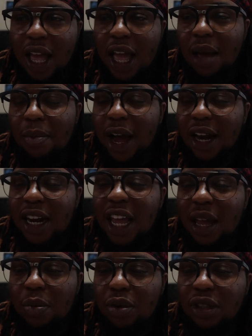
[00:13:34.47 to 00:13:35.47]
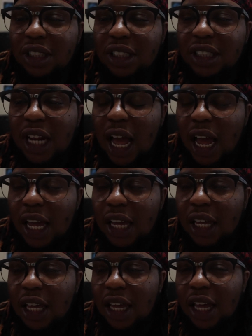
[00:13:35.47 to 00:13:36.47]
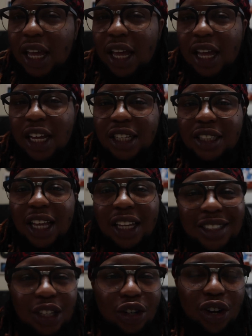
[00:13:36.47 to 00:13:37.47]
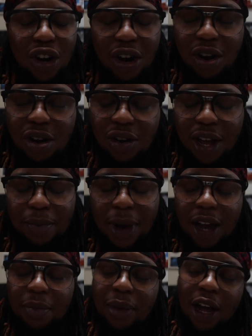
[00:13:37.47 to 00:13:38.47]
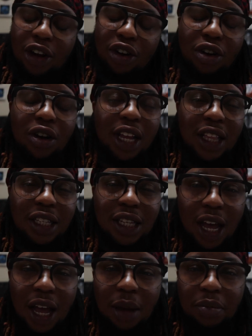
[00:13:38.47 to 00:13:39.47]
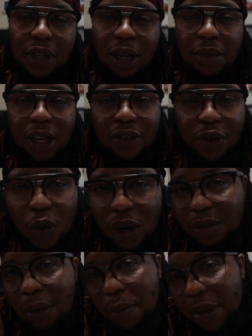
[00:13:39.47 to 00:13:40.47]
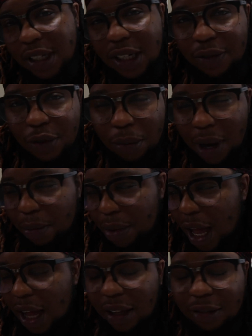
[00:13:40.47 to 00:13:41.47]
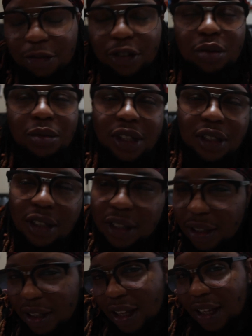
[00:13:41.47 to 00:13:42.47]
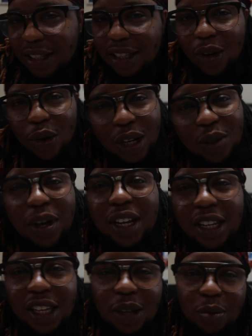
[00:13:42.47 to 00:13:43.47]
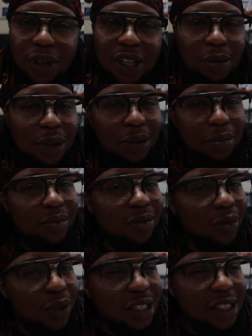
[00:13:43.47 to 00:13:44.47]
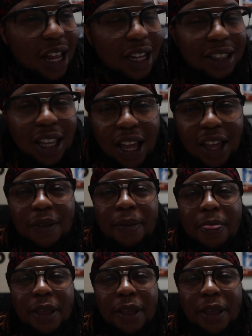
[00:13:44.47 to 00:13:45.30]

And my neighbors is like, that's a girl. And my girl at the time, you know what I mean? Of course my bitch lived on my block, you feel me? That's the only way to keep it, I mean, when it's like that.